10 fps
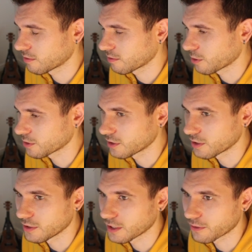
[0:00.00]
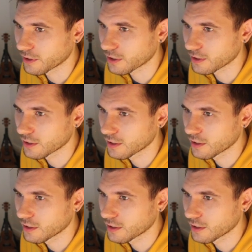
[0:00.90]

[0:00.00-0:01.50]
It wasn't too difficult.